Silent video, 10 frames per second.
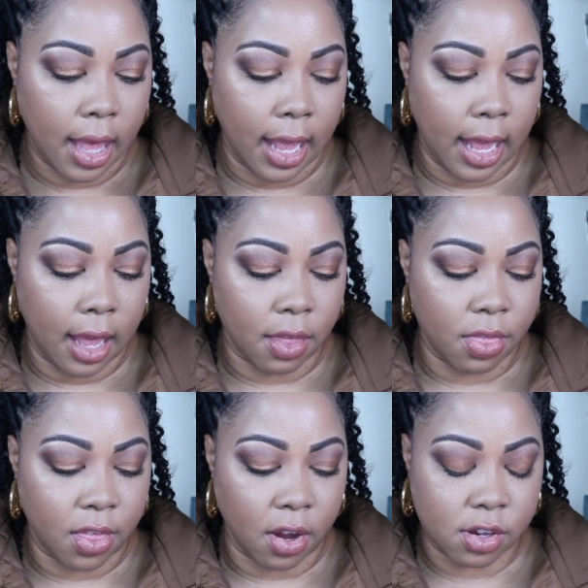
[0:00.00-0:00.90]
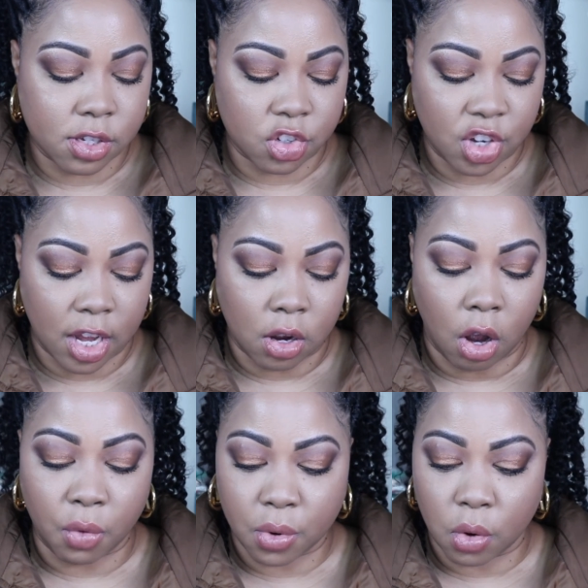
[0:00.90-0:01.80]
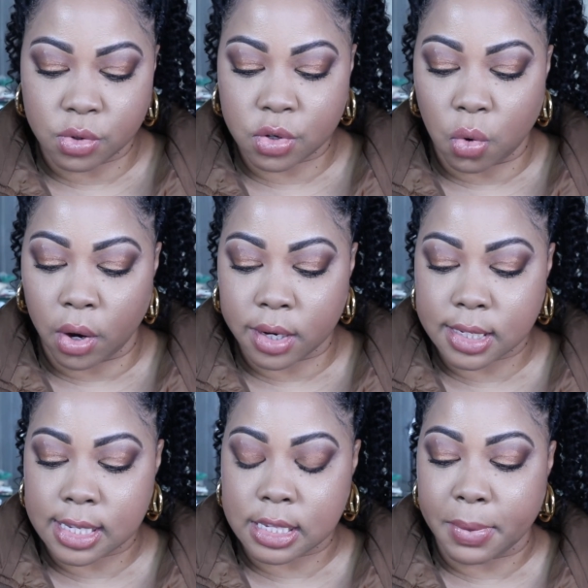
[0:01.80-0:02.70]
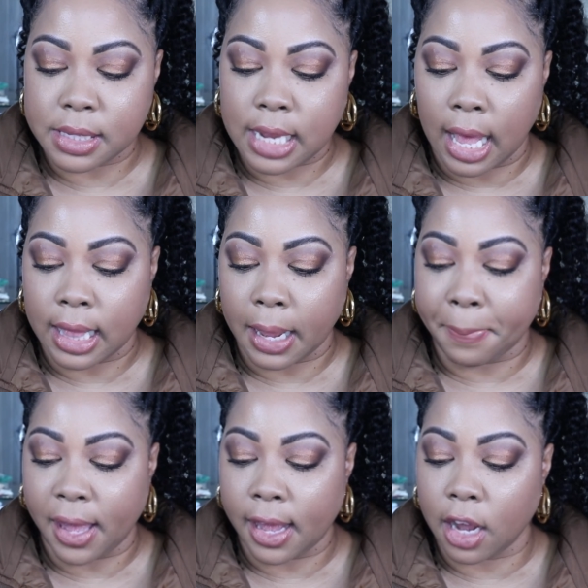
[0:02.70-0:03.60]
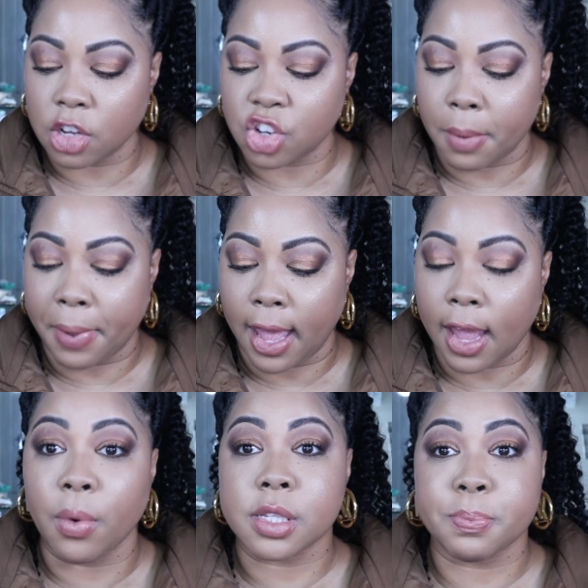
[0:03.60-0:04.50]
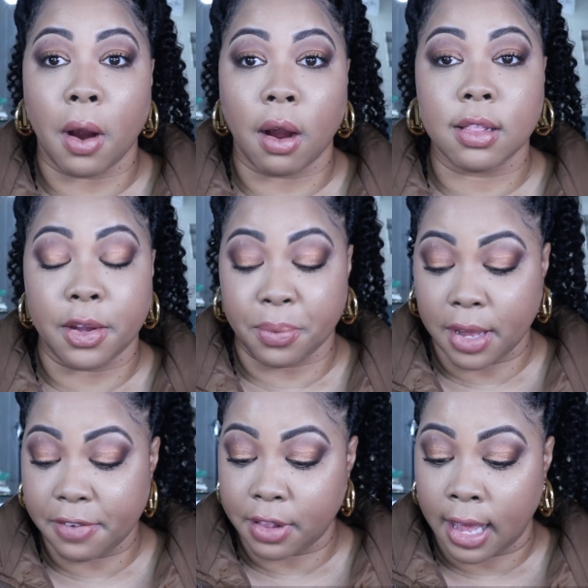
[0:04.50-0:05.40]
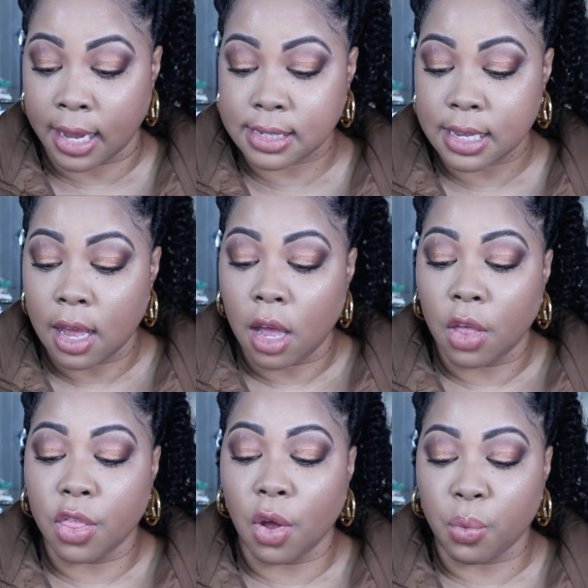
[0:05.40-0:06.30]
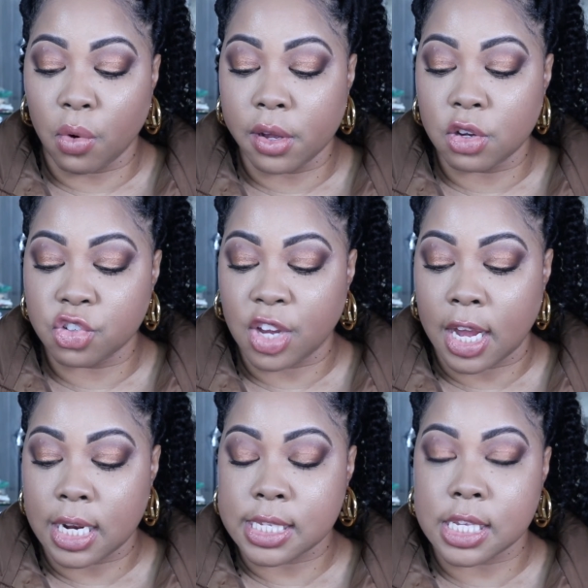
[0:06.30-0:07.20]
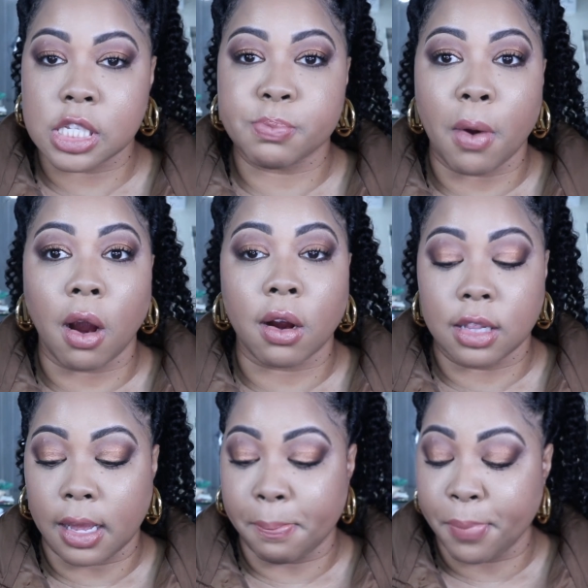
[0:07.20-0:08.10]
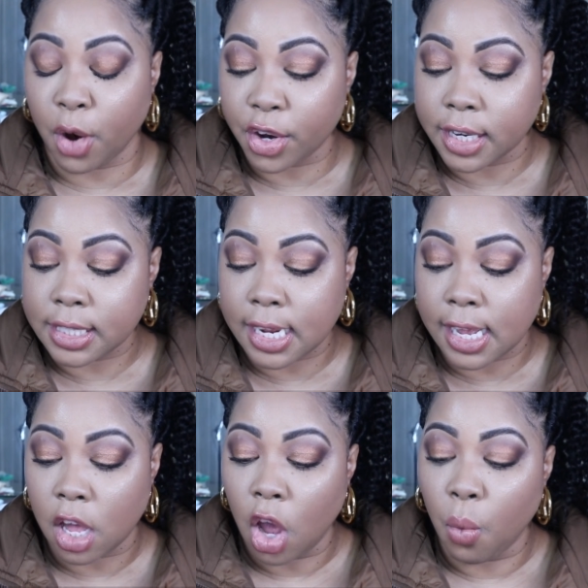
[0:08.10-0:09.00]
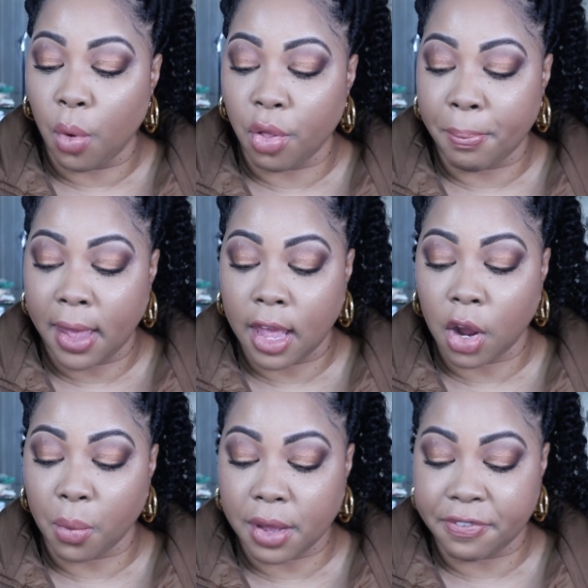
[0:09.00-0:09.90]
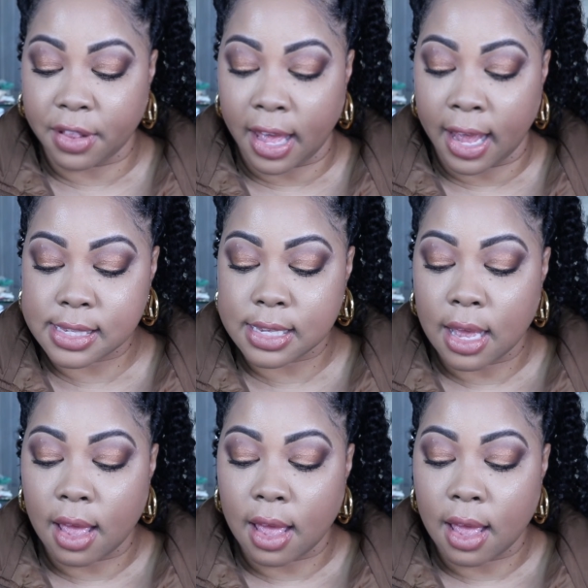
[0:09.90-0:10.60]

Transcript: And there's a shade called Rose Quartz. It's a metallic pink champagne with sparkling reflex. The royal shade is a sparkling burgundy with pink reflex.